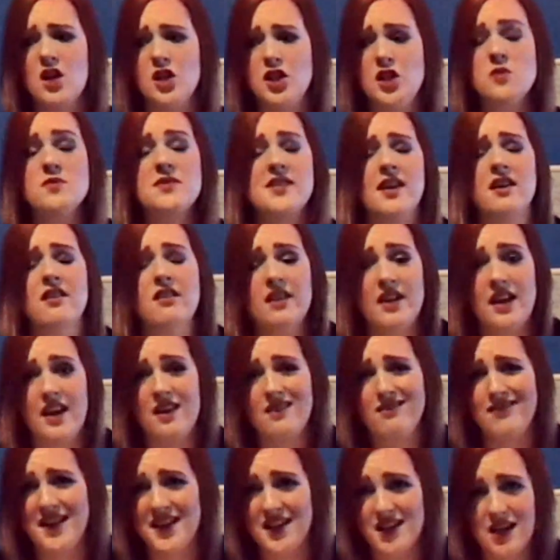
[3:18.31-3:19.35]

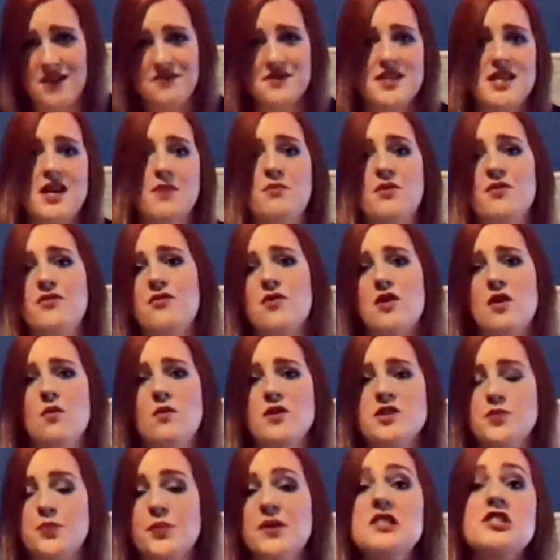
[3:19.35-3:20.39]
utility, like I've said before,
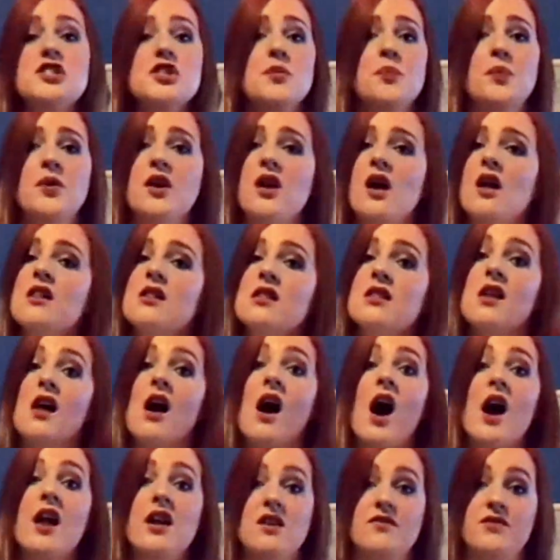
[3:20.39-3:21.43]
which Blizzard put a
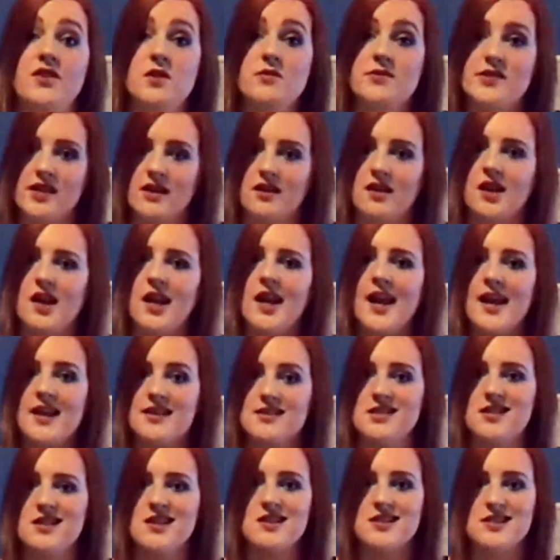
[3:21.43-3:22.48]
lot of utility
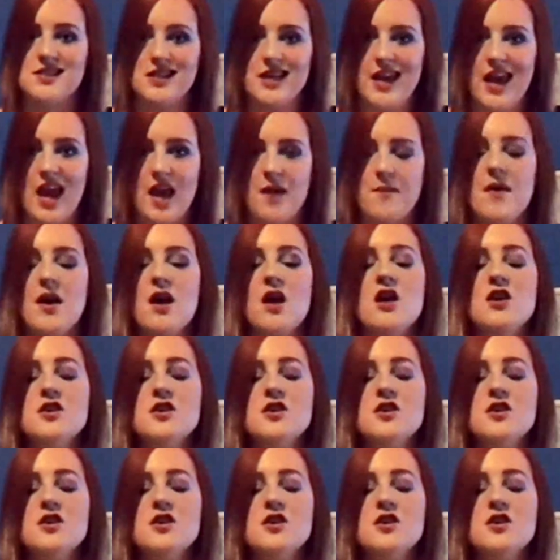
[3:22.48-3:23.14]
into this game.